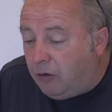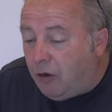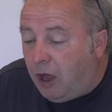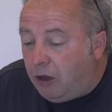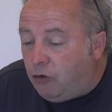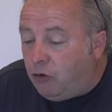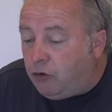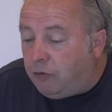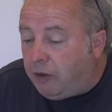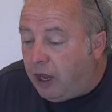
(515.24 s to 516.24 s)
hundreds
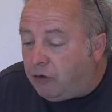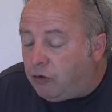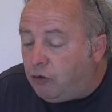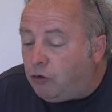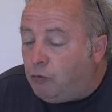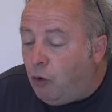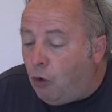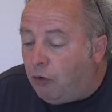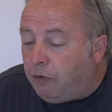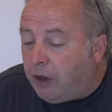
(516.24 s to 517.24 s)
of thousands
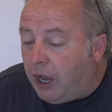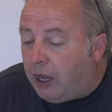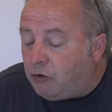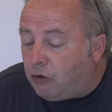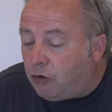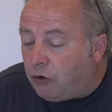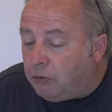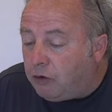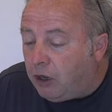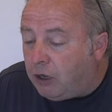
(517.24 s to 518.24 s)
more for that extra
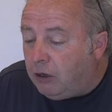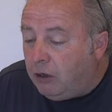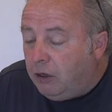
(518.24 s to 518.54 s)
3%.